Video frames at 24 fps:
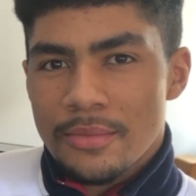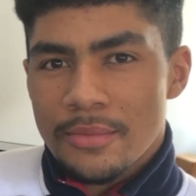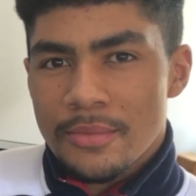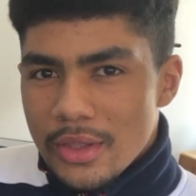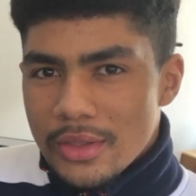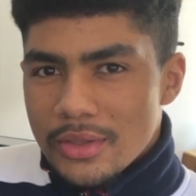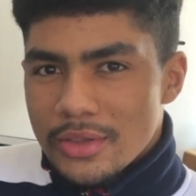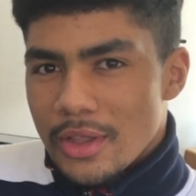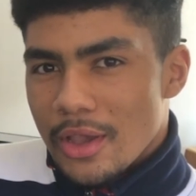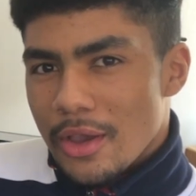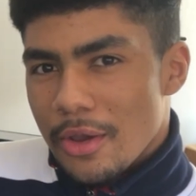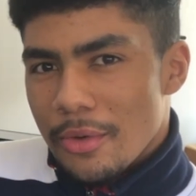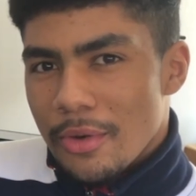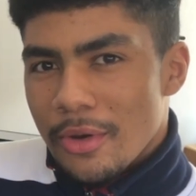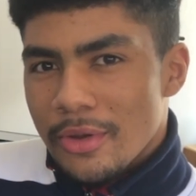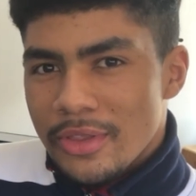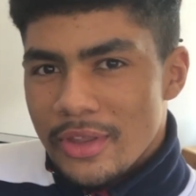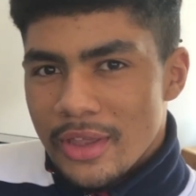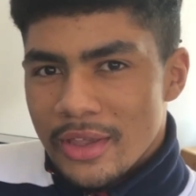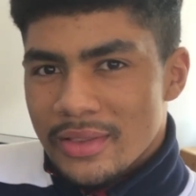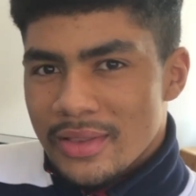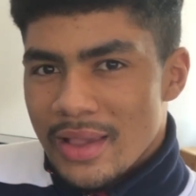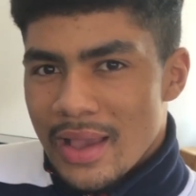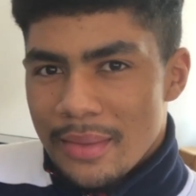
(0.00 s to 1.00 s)
So on the
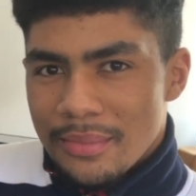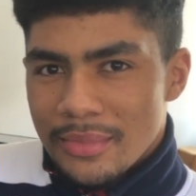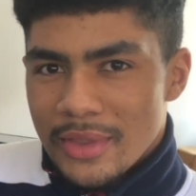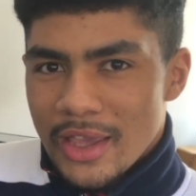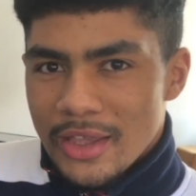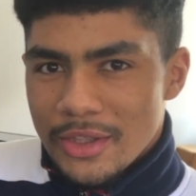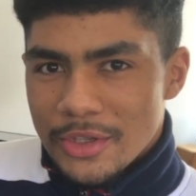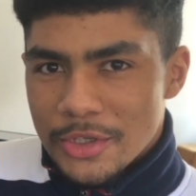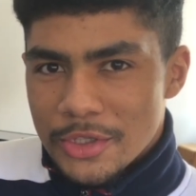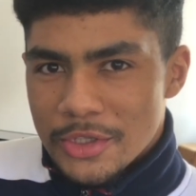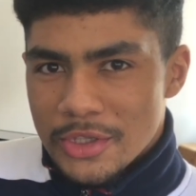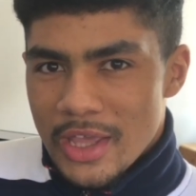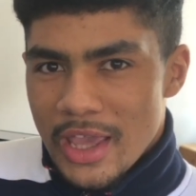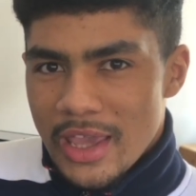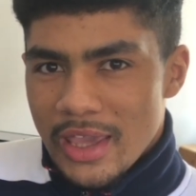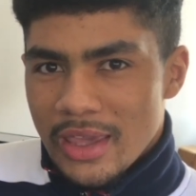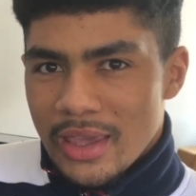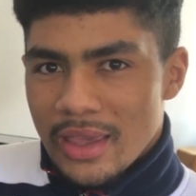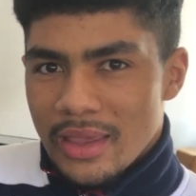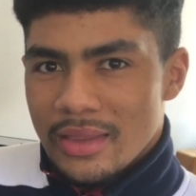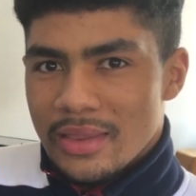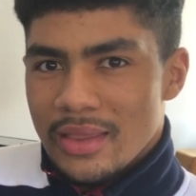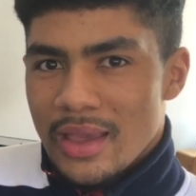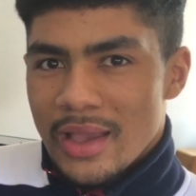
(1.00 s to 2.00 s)
exam day, just take
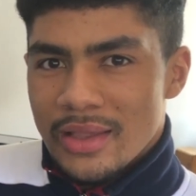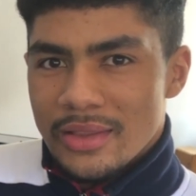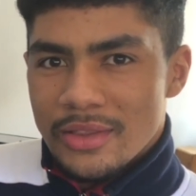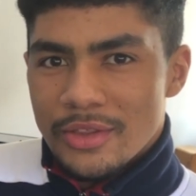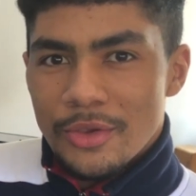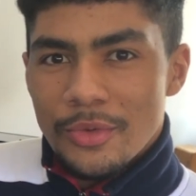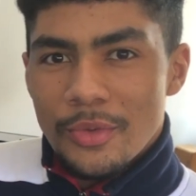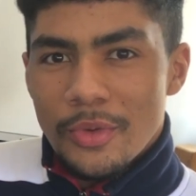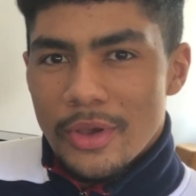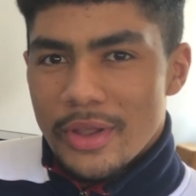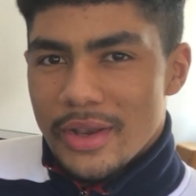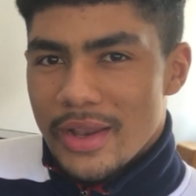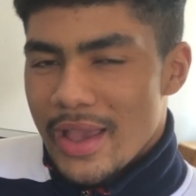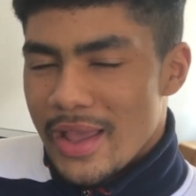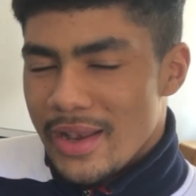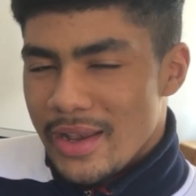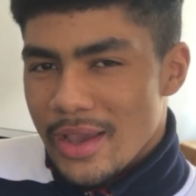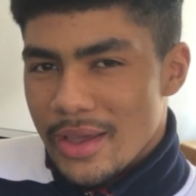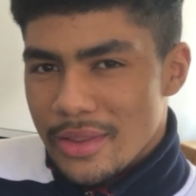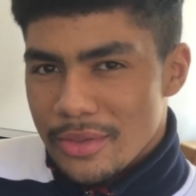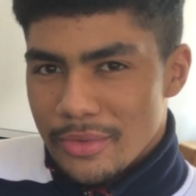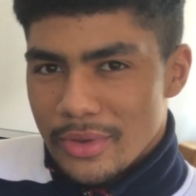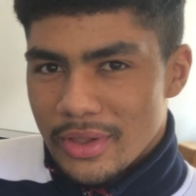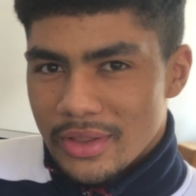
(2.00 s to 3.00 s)
it as you would any
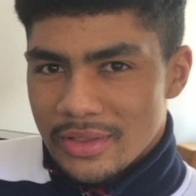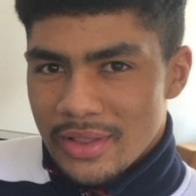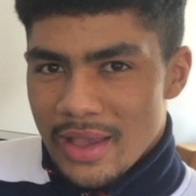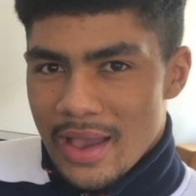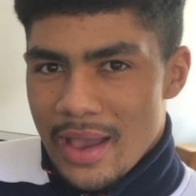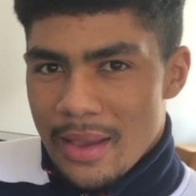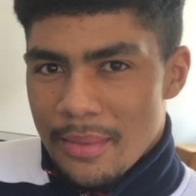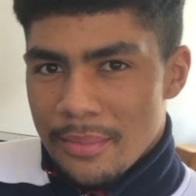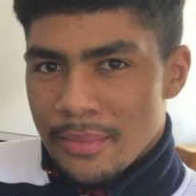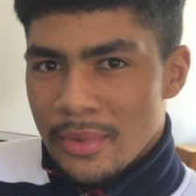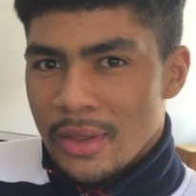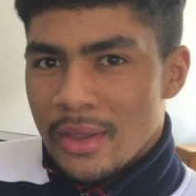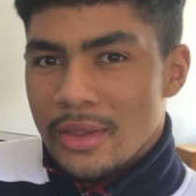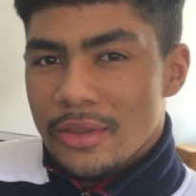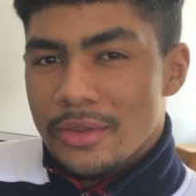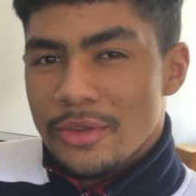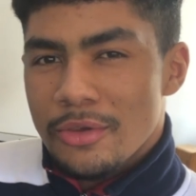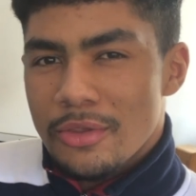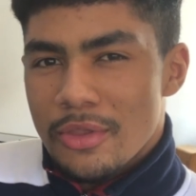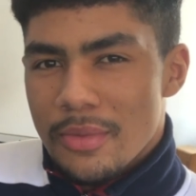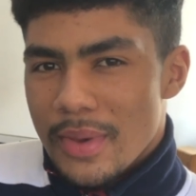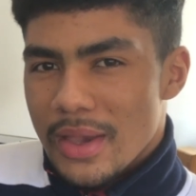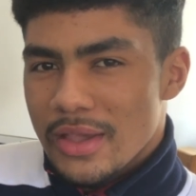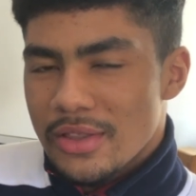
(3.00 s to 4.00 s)
other exam, do
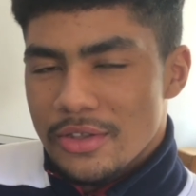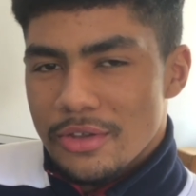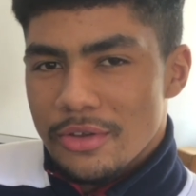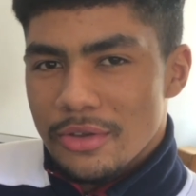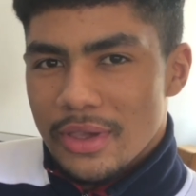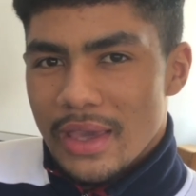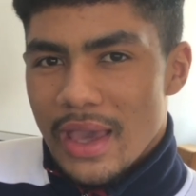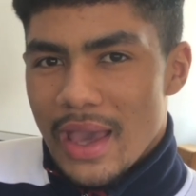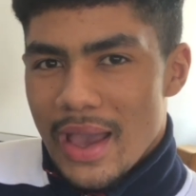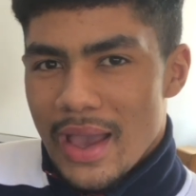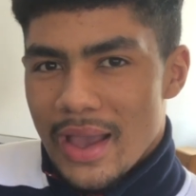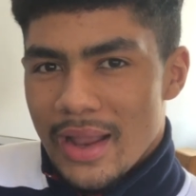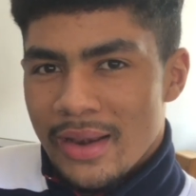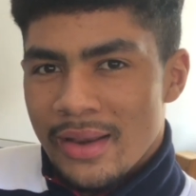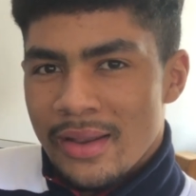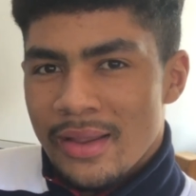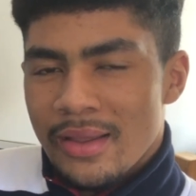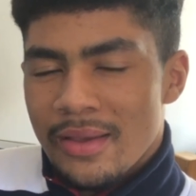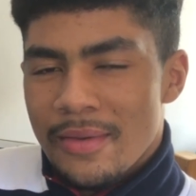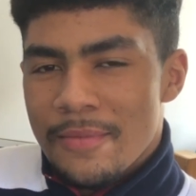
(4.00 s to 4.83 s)
the best you can.